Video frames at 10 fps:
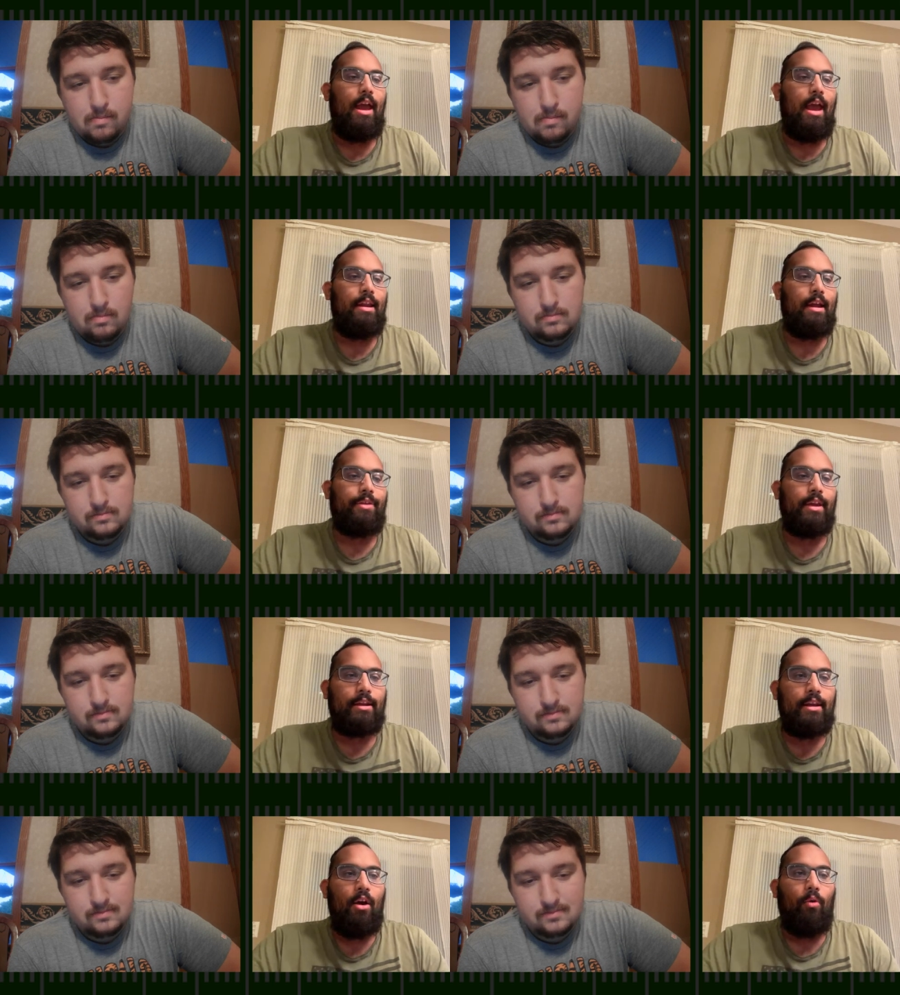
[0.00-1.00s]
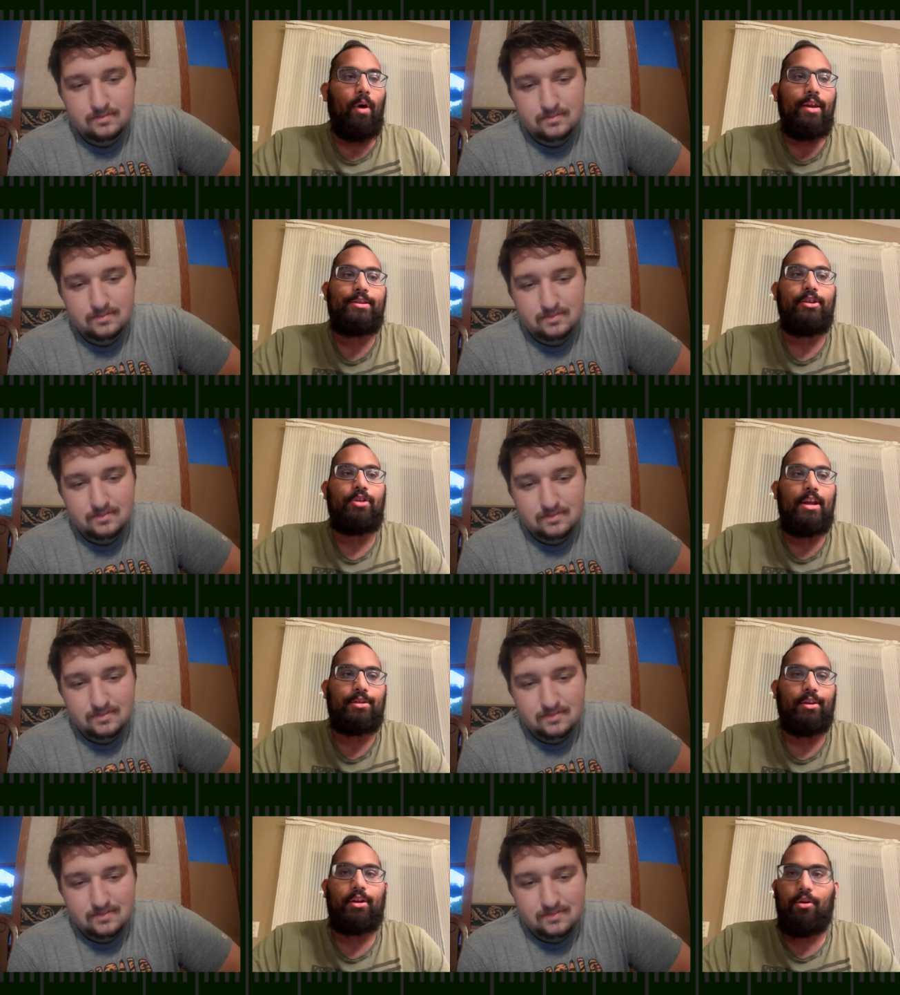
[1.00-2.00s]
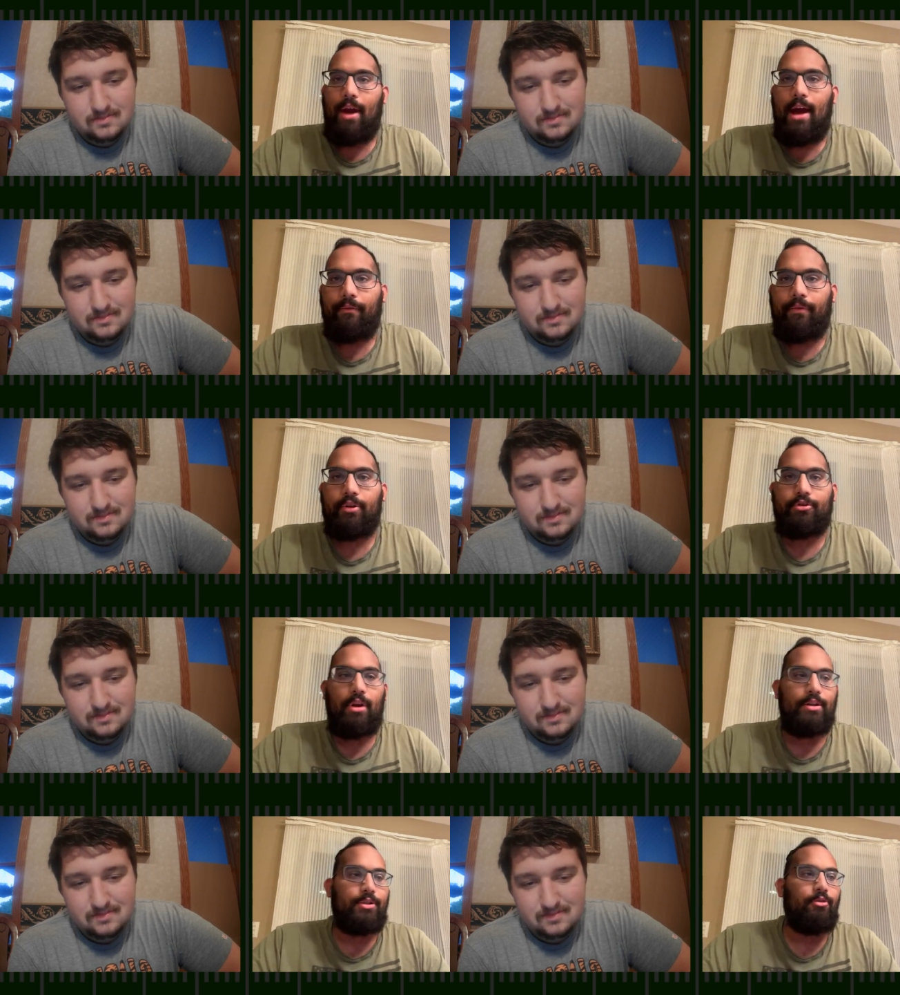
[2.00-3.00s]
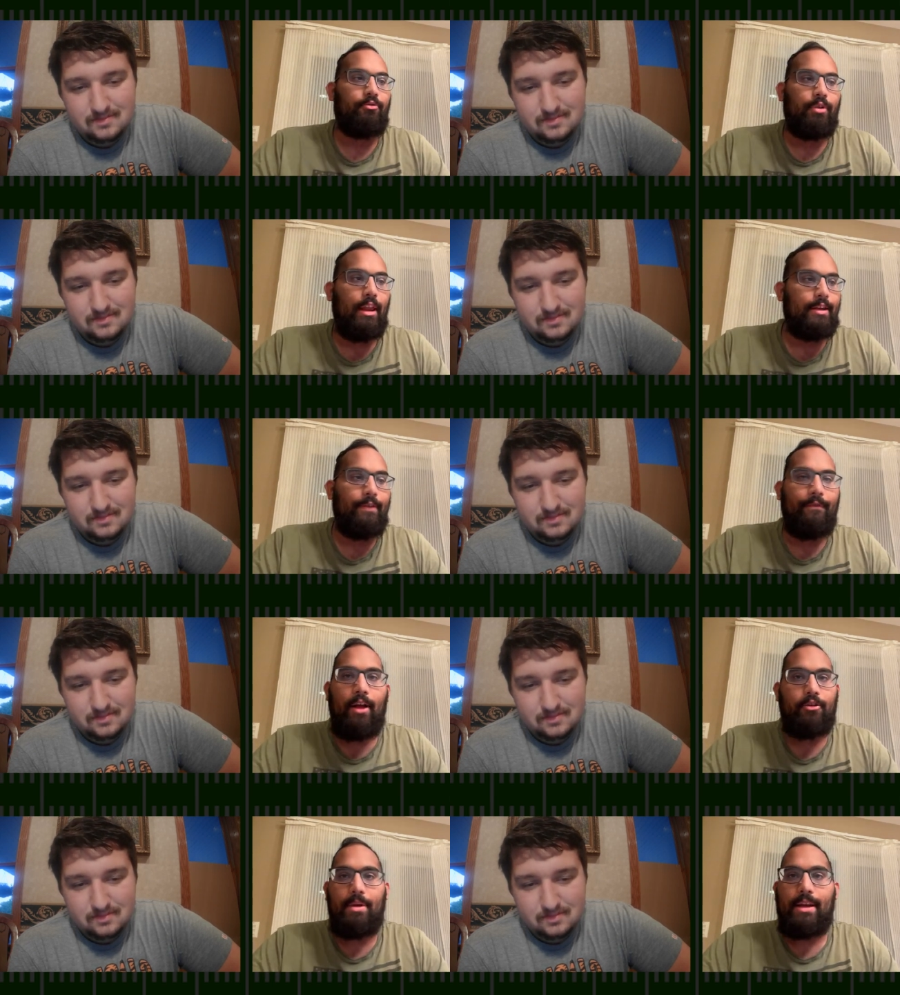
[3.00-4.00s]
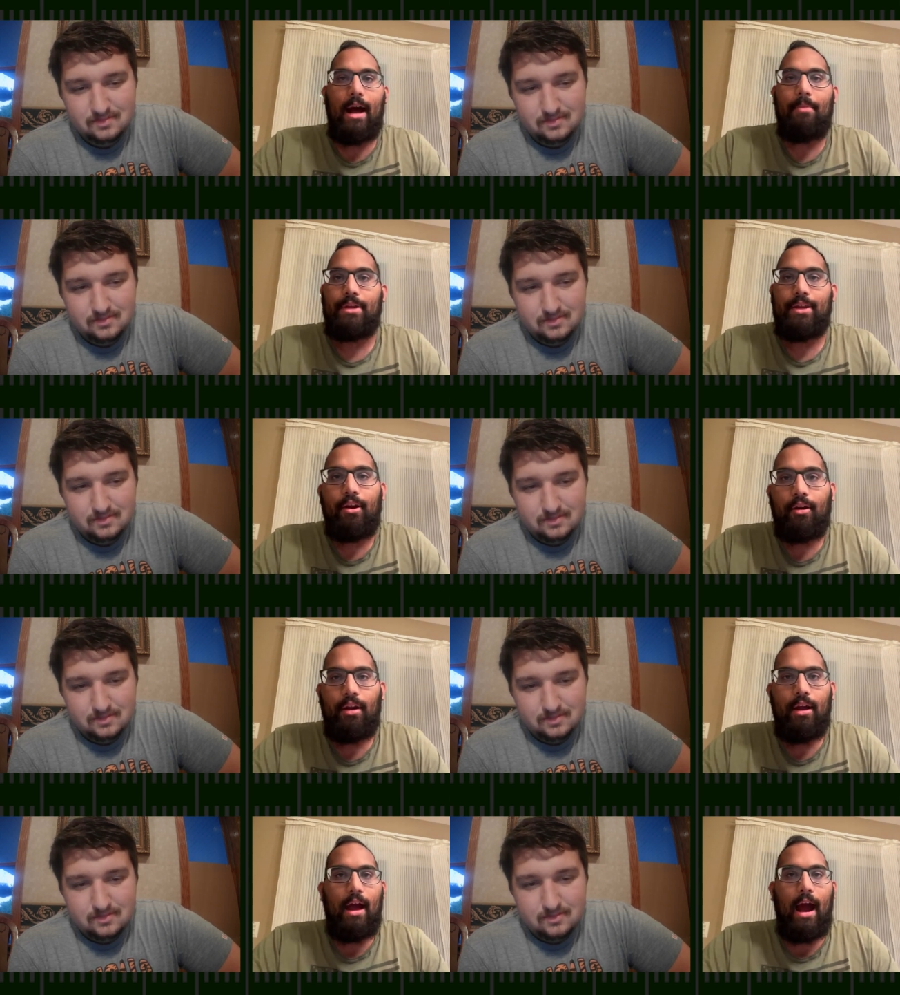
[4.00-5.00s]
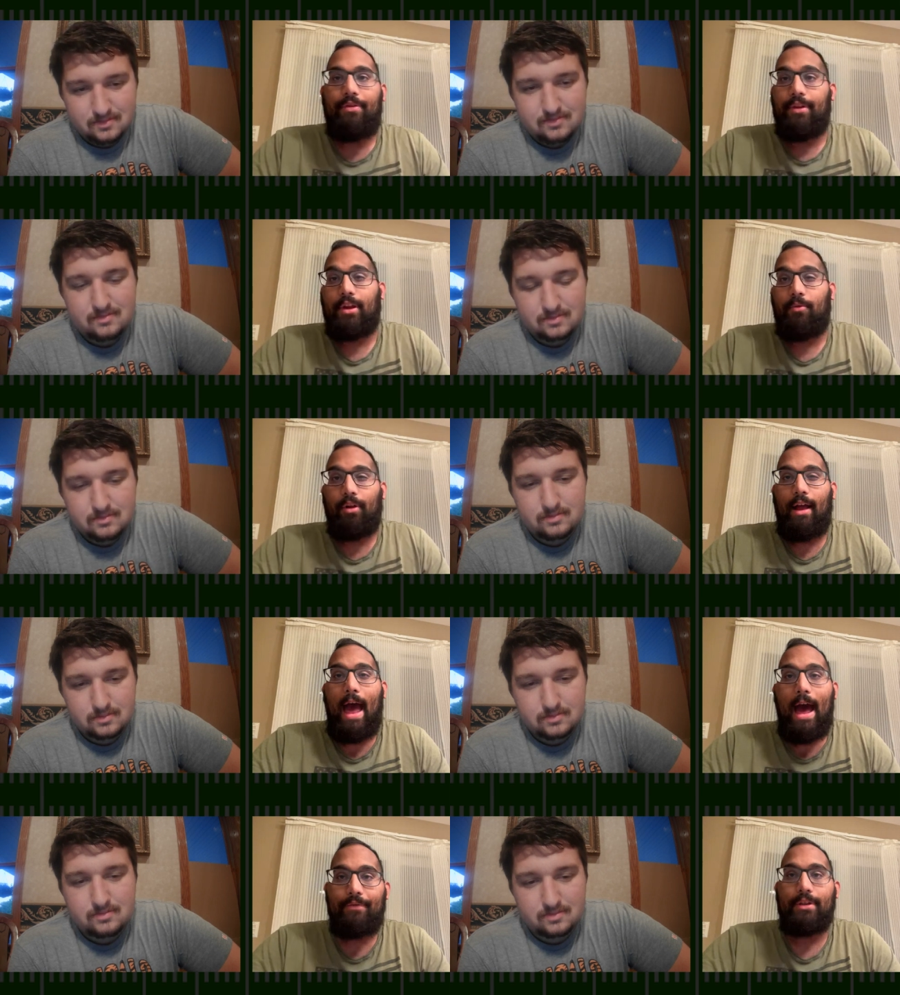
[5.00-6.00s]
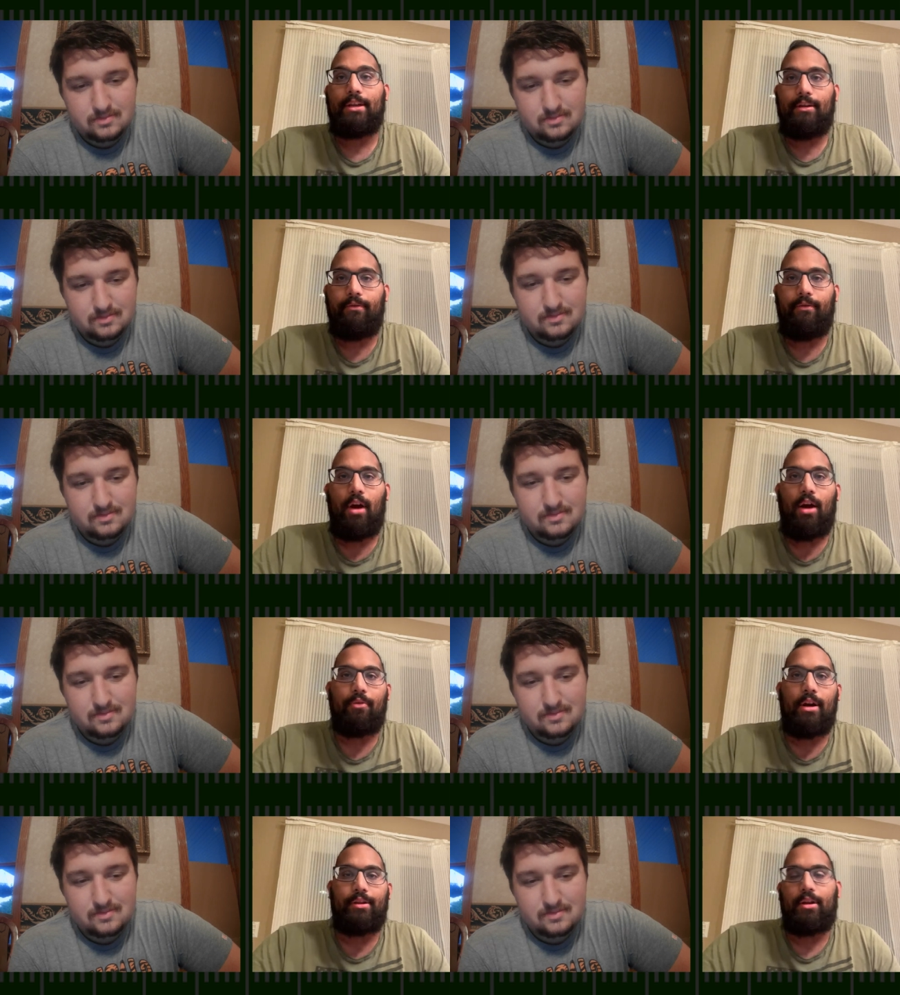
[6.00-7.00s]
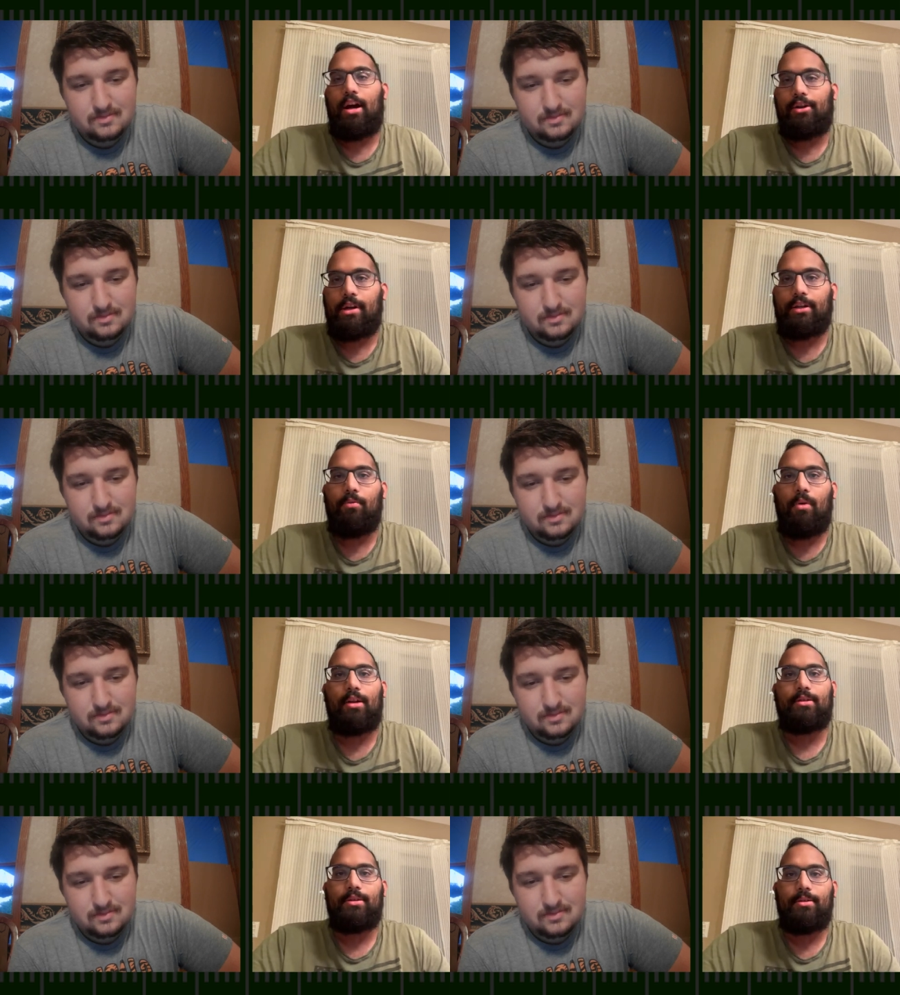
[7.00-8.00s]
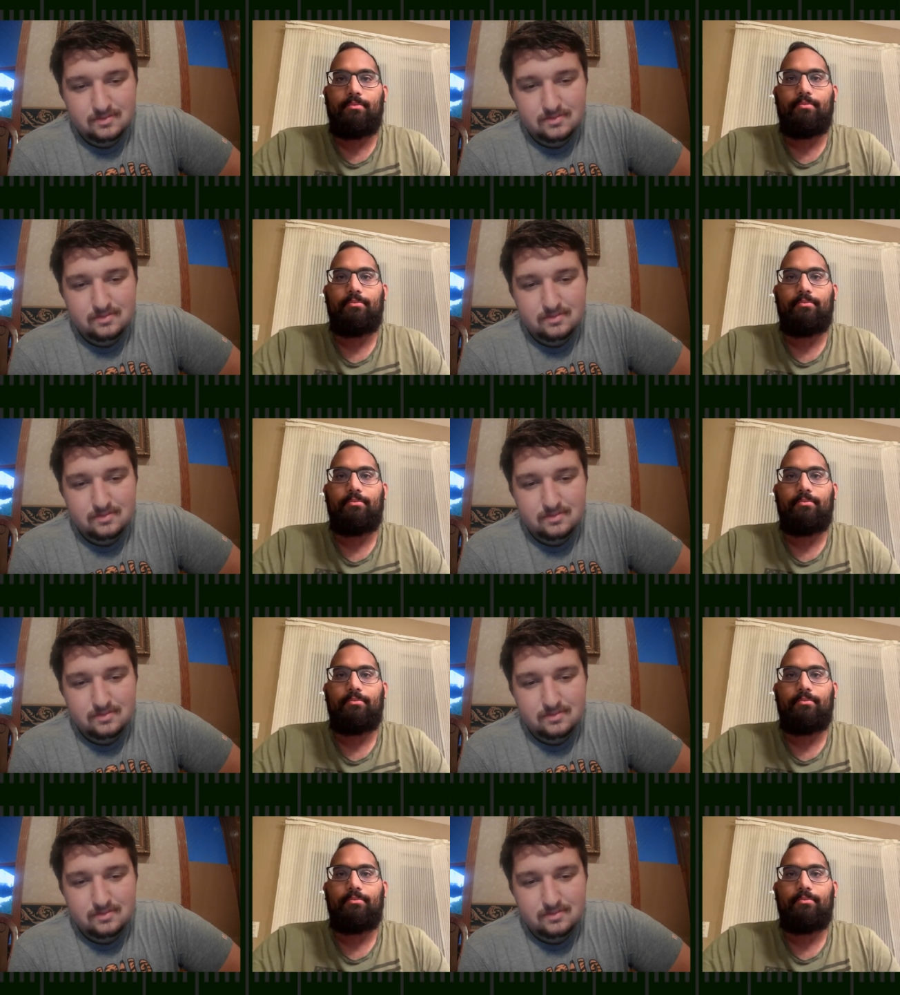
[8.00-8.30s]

Speaker 1: And I think once the Jets look around for a trade suit and realize the value may not be there, I think they will have to give uh, Reddick the contract he wants.